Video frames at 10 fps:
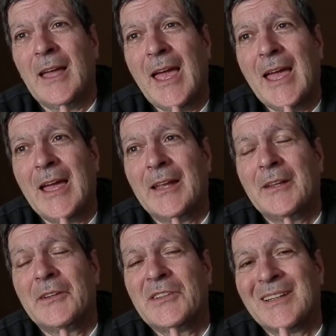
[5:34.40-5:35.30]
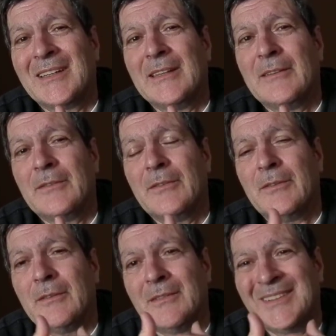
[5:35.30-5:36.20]
and to live
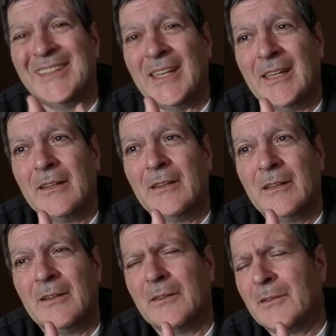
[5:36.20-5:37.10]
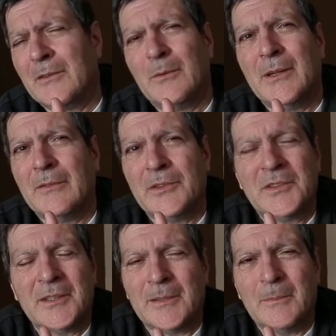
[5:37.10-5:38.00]
today. Don't wait for
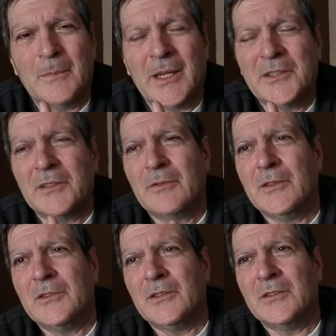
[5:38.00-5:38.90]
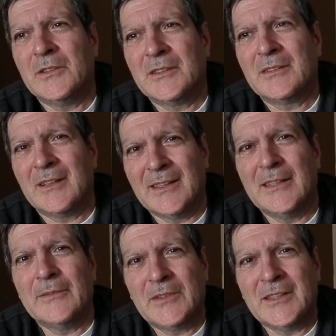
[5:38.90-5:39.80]
some magic future. Just
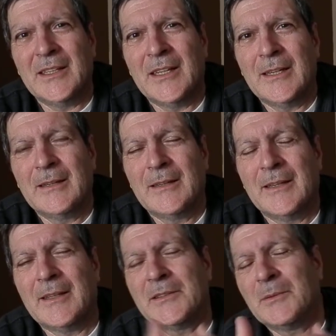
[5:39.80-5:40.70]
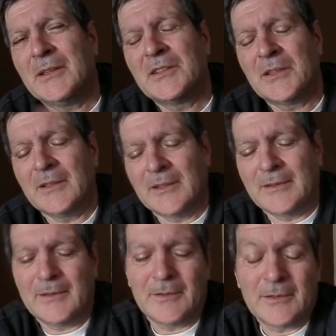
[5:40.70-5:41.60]
live today. And that's why I started,
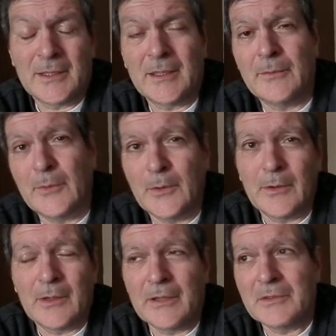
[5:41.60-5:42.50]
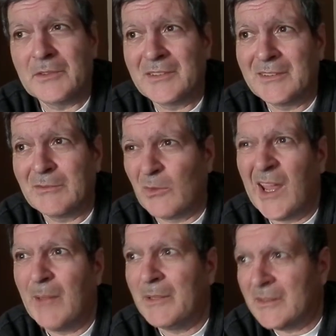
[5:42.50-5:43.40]
taking photographs of
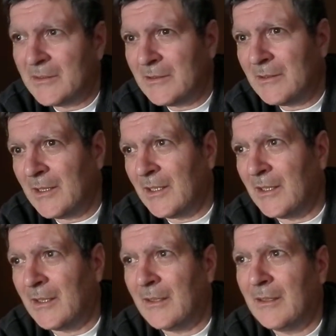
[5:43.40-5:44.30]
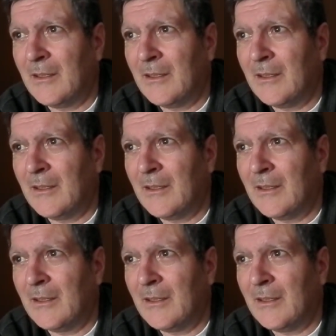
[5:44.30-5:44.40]
rabbits and